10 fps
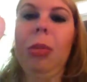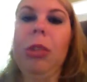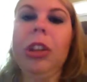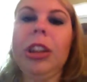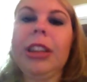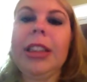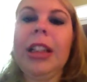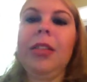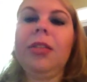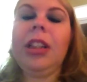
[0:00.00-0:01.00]
up on and
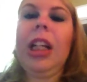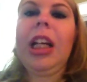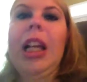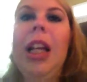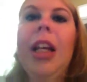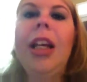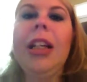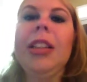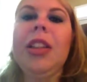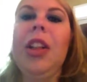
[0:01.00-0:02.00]
stuff.
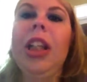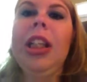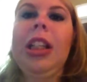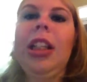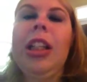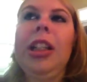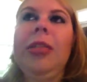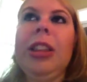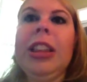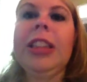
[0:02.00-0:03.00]
And so, like, he
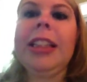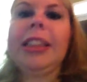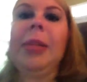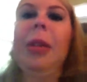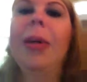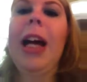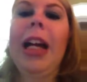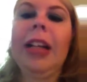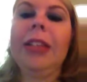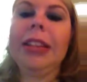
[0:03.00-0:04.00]
wasn't texting me
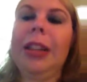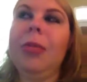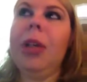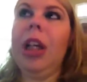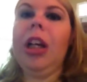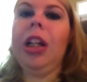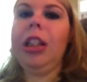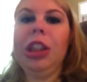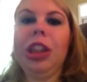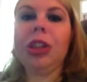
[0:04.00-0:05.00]
back, and I was like, oh my god, I
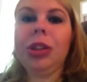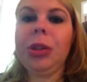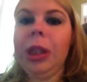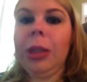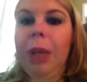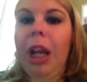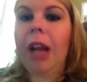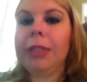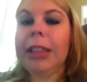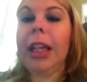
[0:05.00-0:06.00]
just screwed up. And I
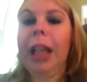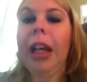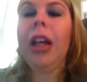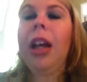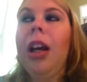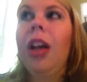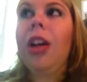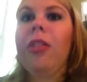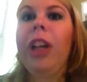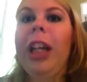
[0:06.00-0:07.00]
was like
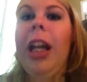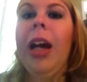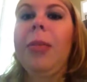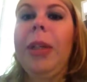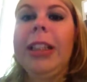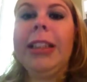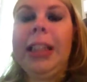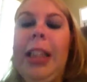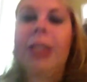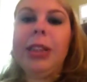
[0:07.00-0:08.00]
freaking out because,
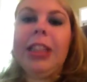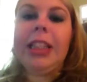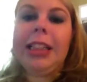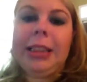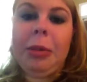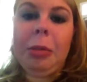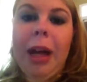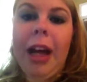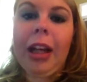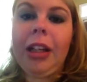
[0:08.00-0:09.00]
like, he wasn't texting me
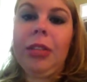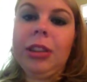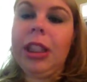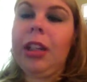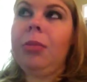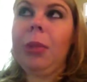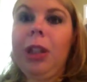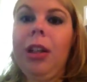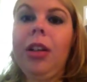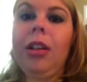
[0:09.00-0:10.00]
back, and I was like, oh my
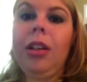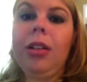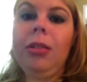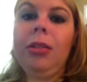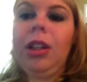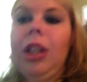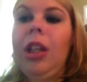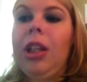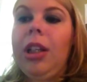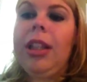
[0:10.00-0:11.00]
god, you know,
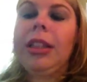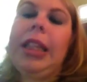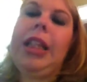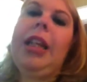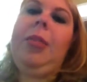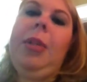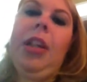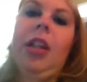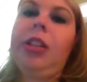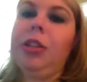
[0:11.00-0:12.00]
he doesn't like me,
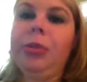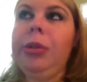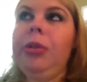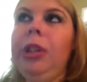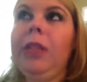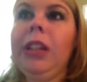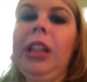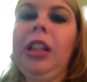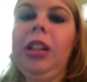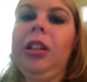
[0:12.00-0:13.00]
and I just ruined
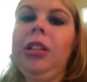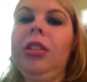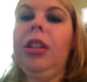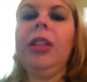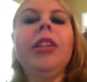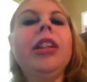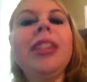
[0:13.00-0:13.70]
everything and